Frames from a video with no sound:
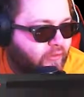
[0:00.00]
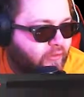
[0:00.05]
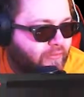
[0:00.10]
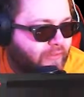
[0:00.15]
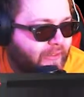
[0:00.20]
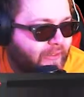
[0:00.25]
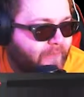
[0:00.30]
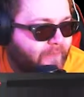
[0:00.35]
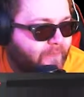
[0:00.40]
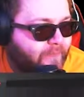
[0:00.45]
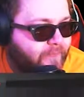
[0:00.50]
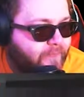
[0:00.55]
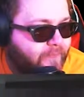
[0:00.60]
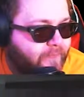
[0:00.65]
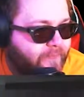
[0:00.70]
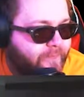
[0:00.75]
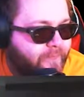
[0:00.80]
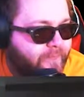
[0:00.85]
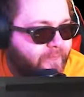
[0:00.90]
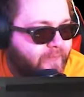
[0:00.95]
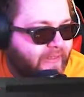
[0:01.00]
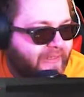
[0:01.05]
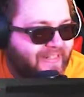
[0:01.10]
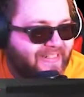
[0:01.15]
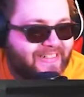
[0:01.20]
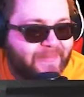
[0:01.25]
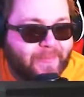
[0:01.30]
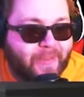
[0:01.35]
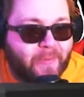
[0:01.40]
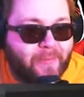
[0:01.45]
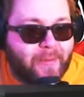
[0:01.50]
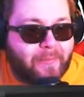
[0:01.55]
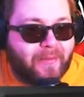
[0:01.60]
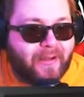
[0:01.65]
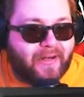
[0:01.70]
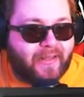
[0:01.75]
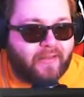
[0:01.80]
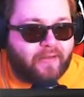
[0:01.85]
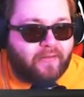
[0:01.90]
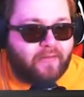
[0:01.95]
Oh crap! I didn't spend all
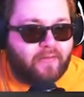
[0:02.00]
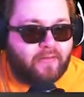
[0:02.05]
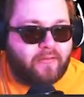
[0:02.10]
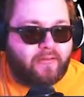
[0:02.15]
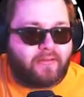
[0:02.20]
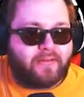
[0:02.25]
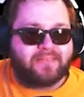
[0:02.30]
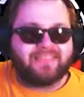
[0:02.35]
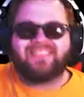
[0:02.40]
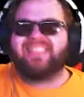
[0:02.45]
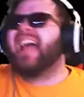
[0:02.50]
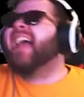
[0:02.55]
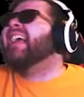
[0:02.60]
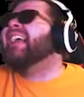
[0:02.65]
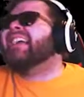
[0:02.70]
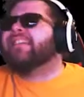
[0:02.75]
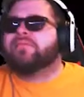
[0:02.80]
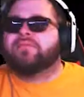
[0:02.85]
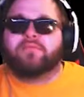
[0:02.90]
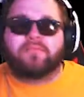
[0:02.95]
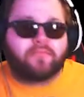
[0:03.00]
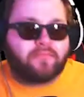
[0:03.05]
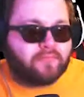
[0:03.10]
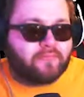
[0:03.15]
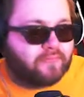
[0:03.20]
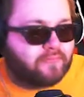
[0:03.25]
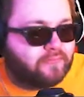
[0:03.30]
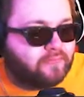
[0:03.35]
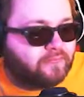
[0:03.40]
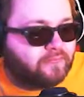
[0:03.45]
my money. Dang it!